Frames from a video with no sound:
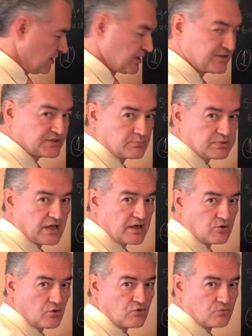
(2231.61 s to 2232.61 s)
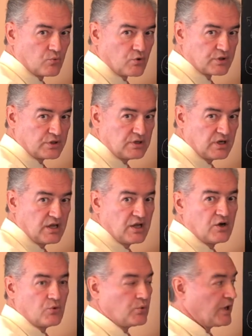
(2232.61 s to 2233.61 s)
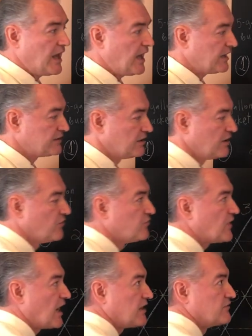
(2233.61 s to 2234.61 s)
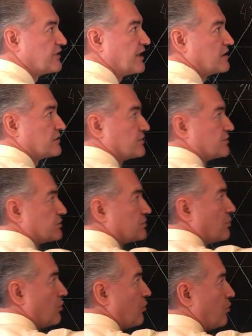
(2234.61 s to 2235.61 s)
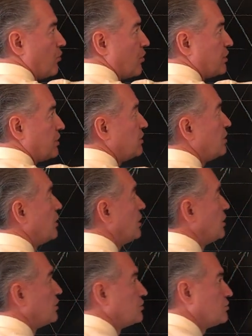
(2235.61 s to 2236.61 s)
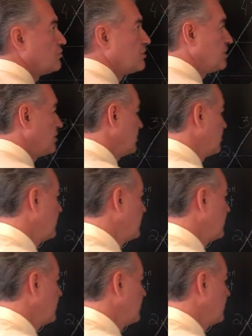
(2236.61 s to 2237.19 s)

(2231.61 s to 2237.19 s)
supply of water, we add 5 gallons of water to the